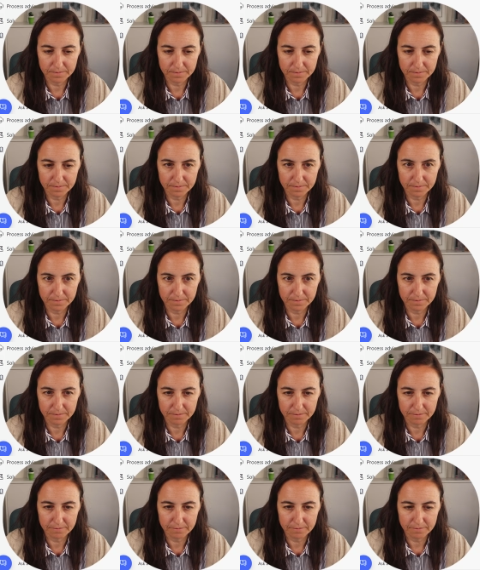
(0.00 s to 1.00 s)

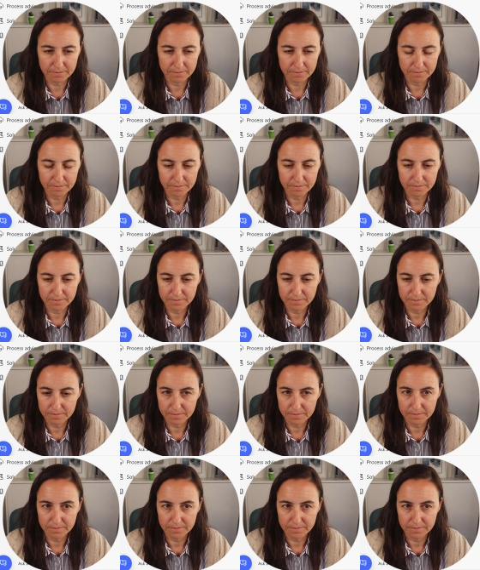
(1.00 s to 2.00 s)

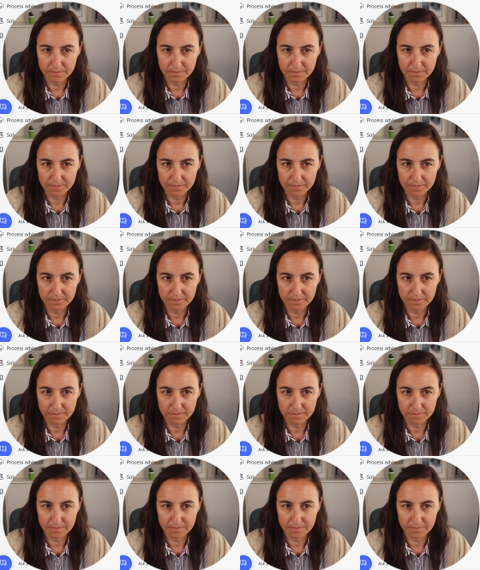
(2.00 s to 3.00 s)

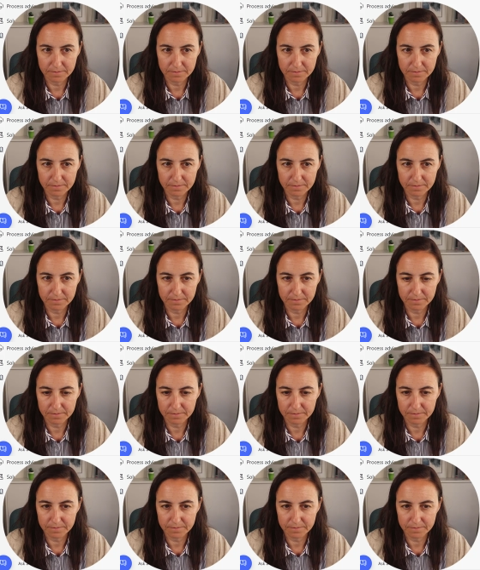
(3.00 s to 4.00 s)

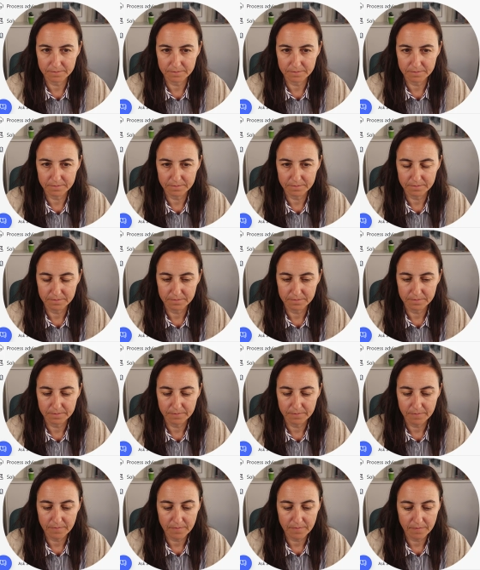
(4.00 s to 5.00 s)

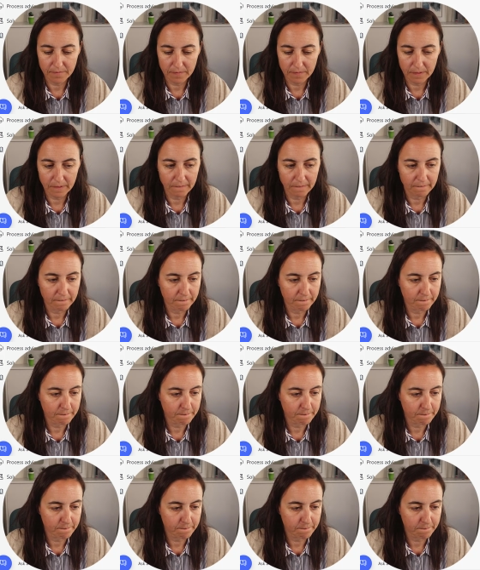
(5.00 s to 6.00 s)

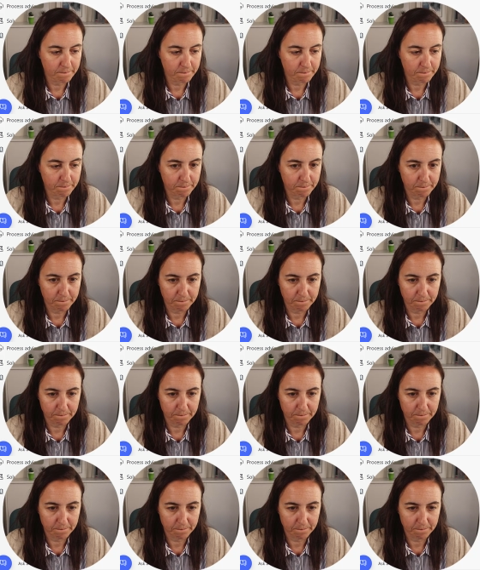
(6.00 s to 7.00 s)

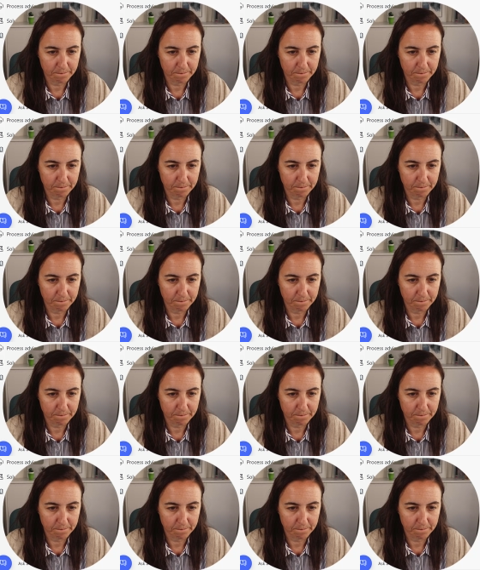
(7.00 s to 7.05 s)
(silence)